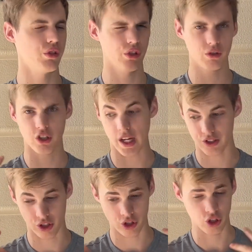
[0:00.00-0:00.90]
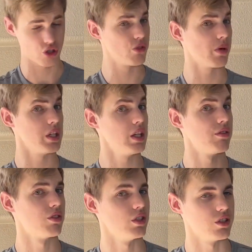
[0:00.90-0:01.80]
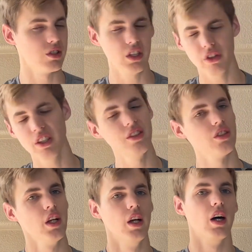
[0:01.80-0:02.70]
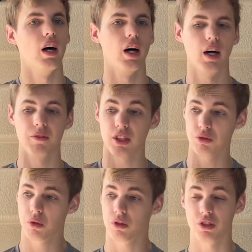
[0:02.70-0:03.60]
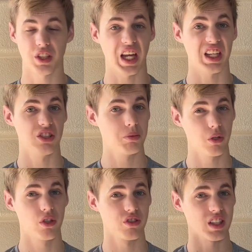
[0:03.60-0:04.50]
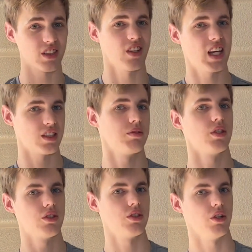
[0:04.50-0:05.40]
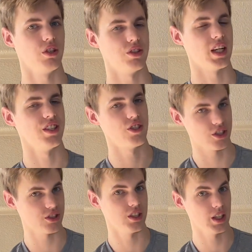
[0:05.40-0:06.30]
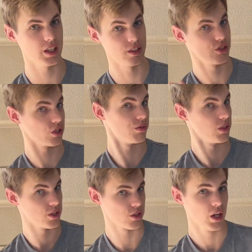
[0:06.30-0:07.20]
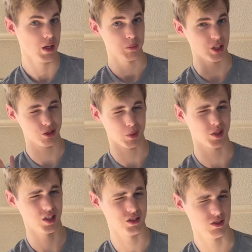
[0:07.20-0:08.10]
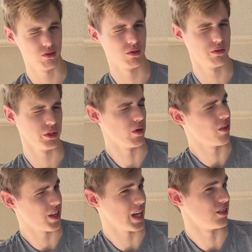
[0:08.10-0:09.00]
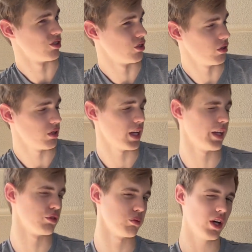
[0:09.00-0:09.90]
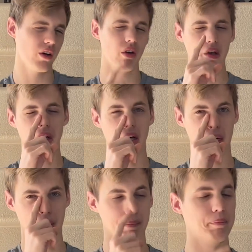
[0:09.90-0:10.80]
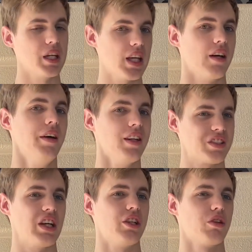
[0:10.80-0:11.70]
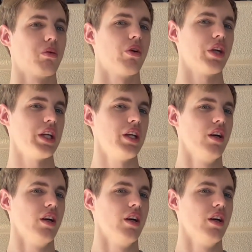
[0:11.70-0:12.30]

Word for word: or you guys are just joining in for the series, um, these will contain spoilers like The Last of Us series that I just did and just finished. Be expecting a season review on that soon as well. Um, but yeah, that's kind of your warning.